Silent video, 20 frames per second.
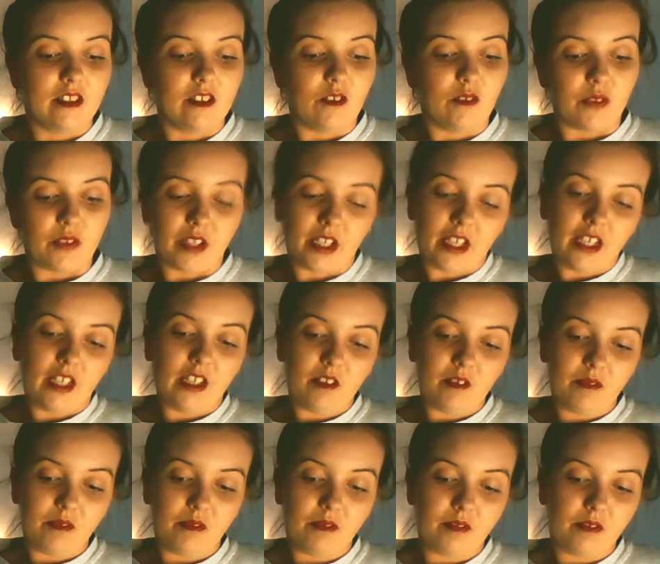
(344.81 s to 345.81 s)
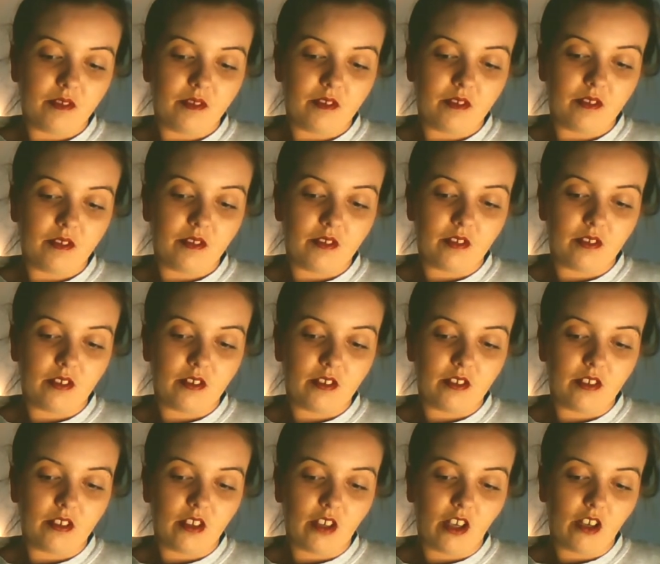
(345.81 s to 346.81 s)
Yeah,
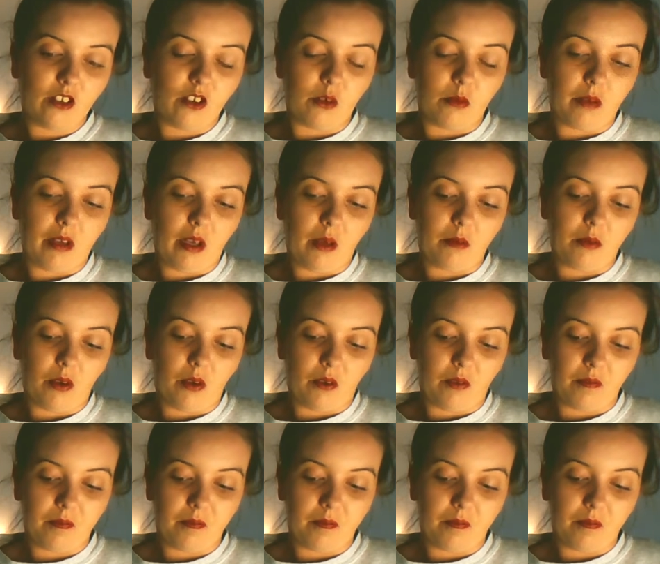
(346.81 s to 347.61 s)
I will admit I'm not.